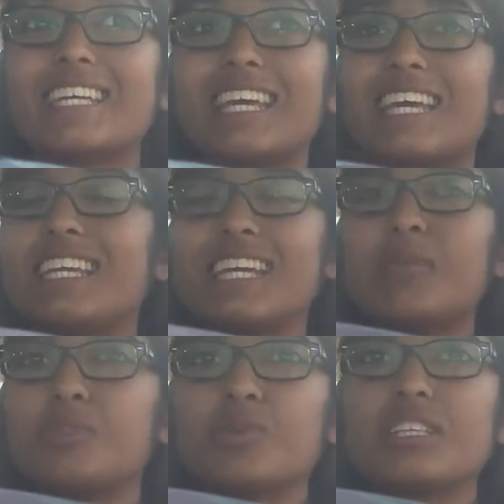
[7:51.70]
he'd
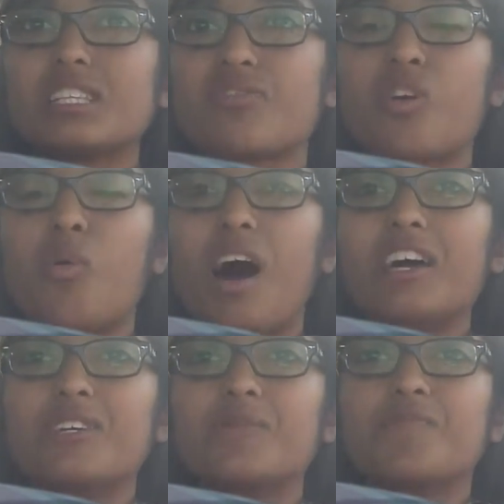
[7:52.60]
keep doing this for a
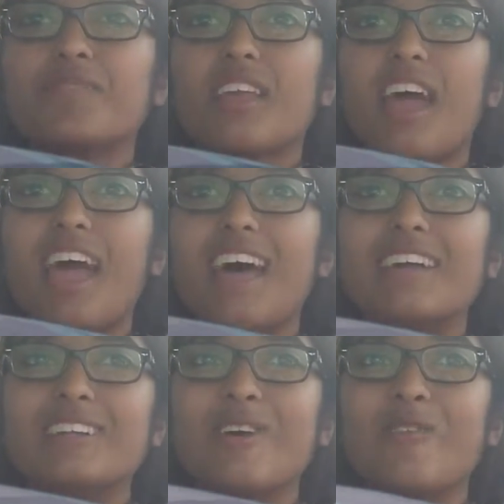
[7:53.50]
while,
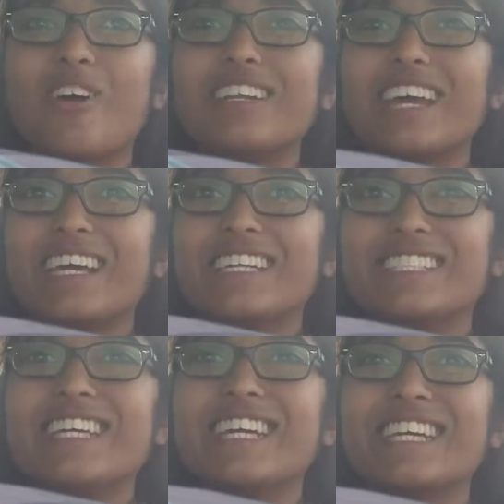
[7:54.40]
and one day it
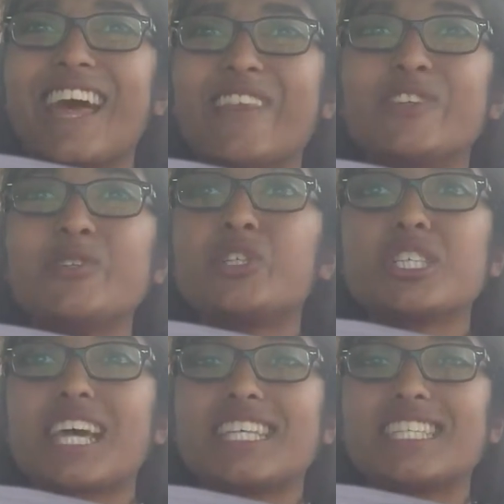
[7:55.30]
dinged and the dude
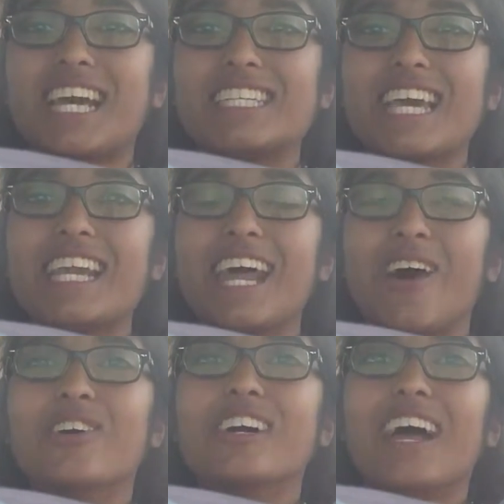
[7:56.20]
just like stuck his hand
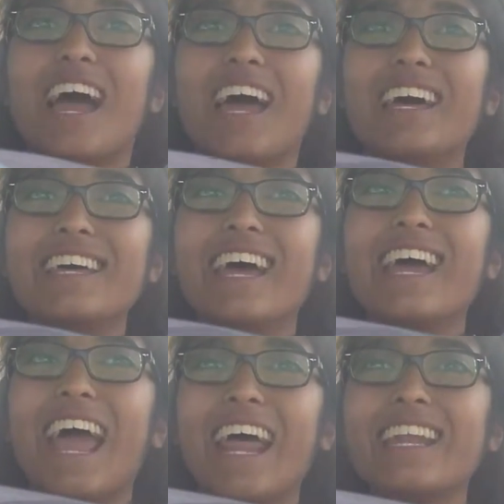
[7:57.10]
out,
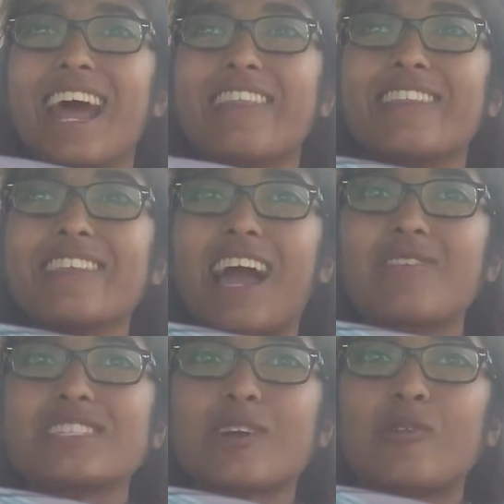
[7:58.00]
and then the guy
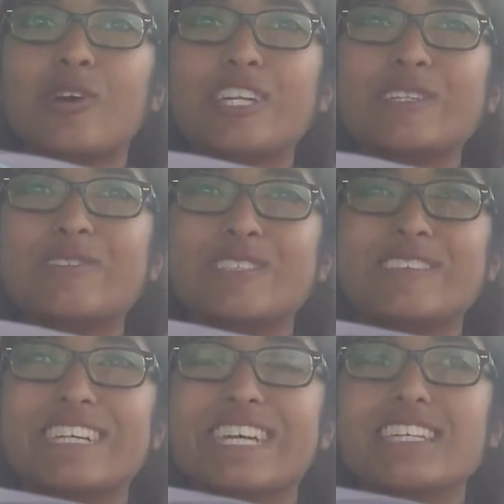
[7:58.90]
was like, what are you
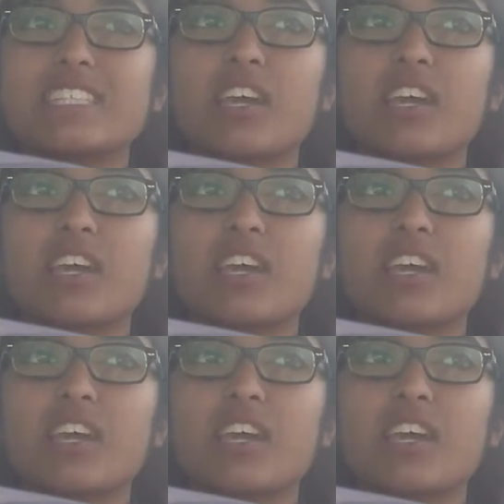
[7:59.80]
doing? And he's